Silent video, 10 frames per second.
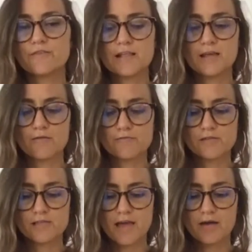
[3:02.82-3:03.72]
feeling of
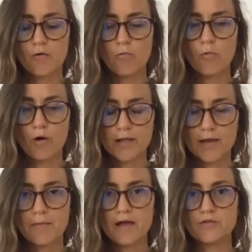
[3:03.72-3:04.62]
just like, what
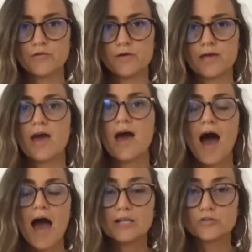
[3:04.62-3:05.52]
am I doing?
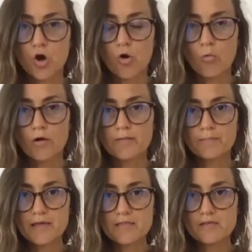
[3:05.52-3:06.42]
I don't want to
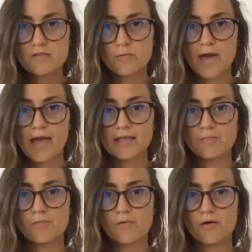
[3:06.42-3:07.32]
be this way
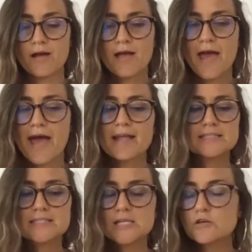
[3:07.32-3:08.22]
anymore. And
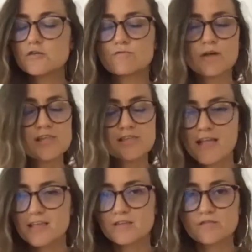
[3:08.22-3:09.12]
until you reach
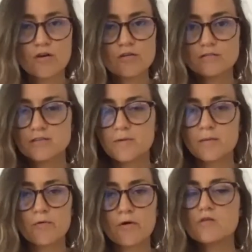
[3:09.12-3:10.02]
that internal tipping
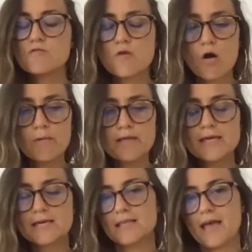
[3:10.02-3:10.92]
point, nobody
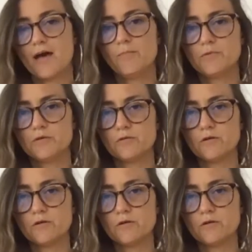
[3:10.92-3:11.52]
can help you